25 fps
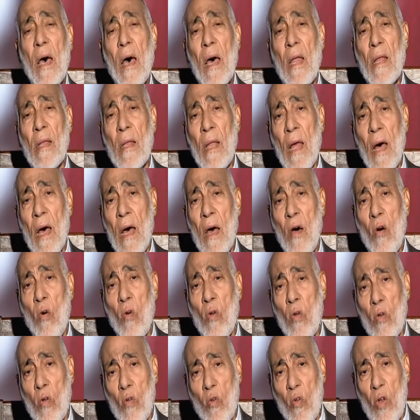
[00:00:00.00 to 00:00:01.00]
Allah, all
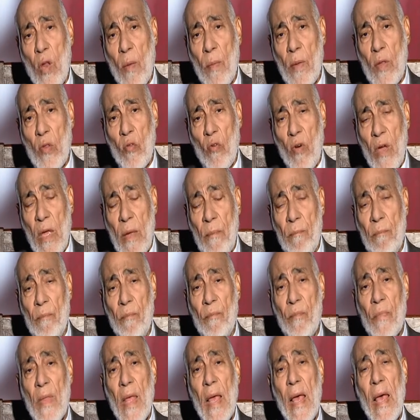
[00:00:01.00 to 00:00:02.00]
glory be to Him,
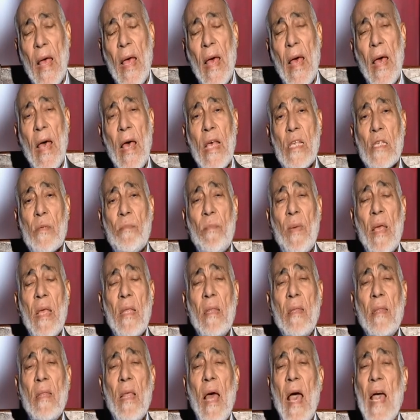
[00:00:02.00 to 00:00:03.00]
has
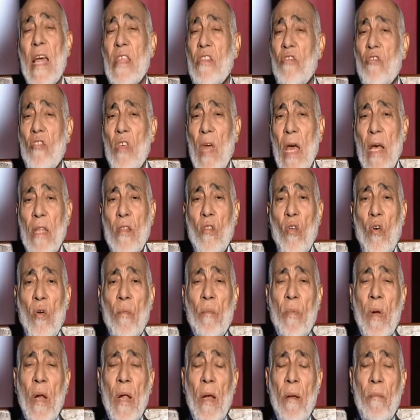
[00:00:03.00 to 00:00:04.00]
made Hajj and
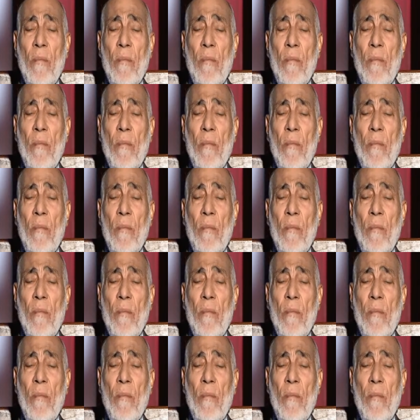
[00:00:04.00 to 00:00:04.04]
Umrah,